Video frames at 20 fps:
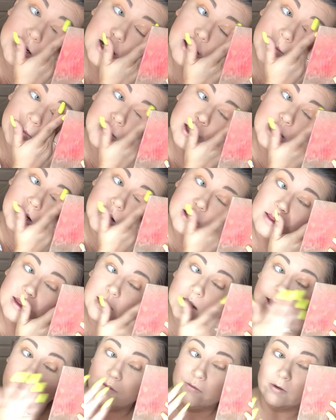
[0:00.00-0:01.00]
now I'm getting it
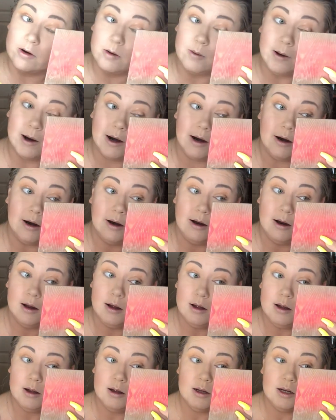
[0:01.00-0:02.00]
like everywhere.
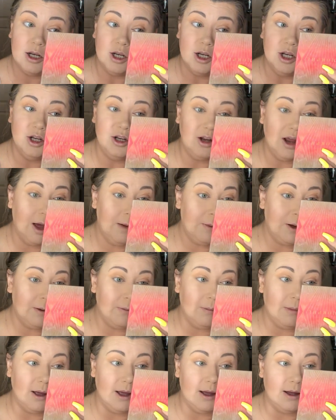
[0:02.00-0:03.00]
Damn
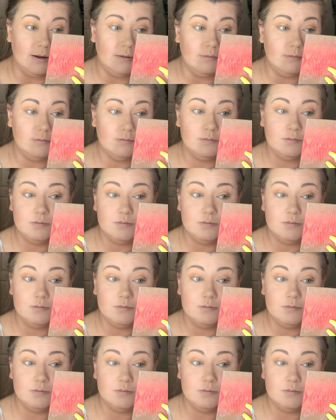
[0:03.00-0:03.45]
it, man.